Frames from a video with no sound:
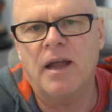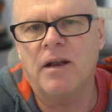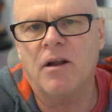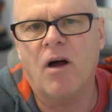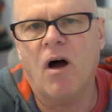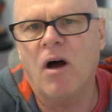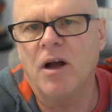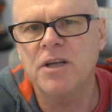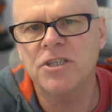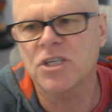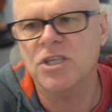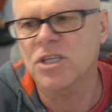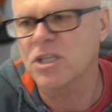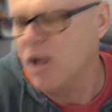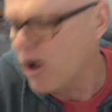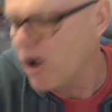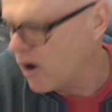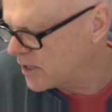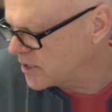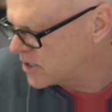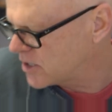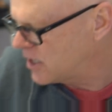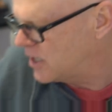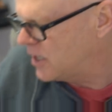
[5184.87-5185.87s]
And I just
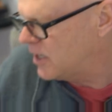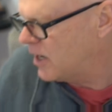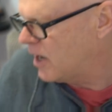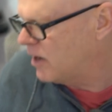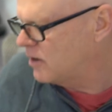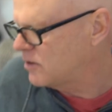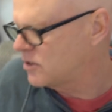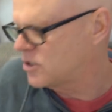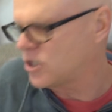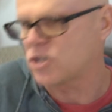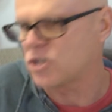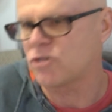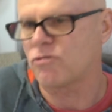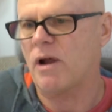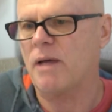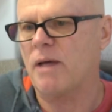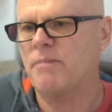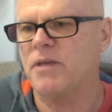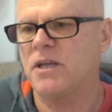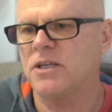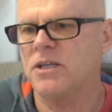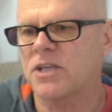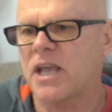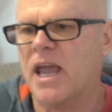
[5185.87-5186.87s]
like to, you know, just
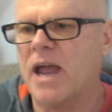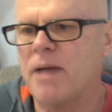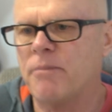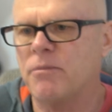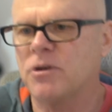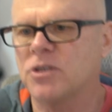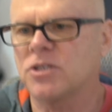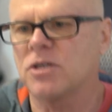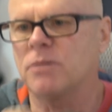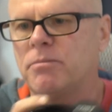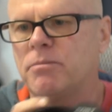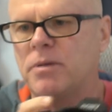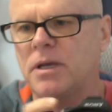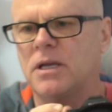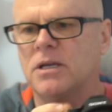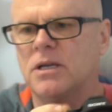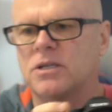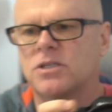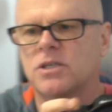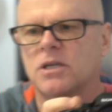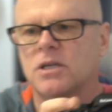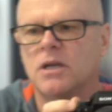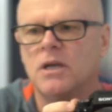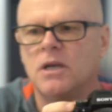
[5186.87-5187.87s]
grab these cameras and
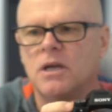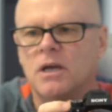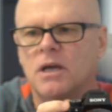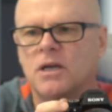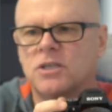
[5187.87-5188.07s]
be as,